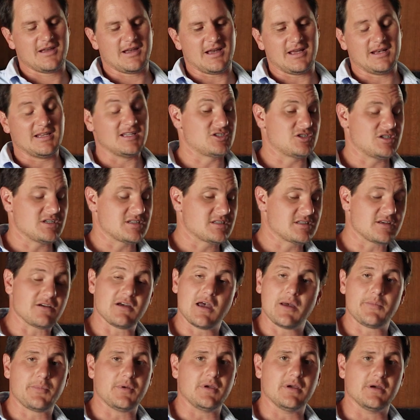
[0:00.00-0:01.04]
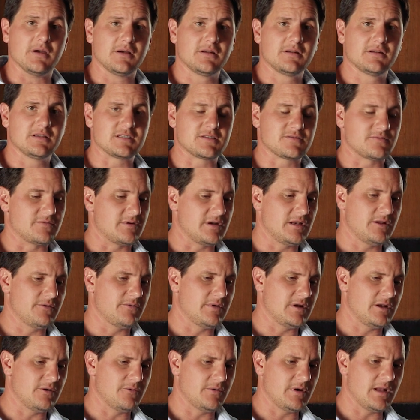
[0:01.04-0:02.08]
and it's just so happy. It's really,
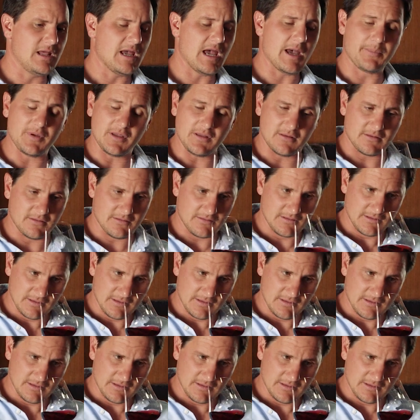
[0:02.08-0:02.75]
really, really happy.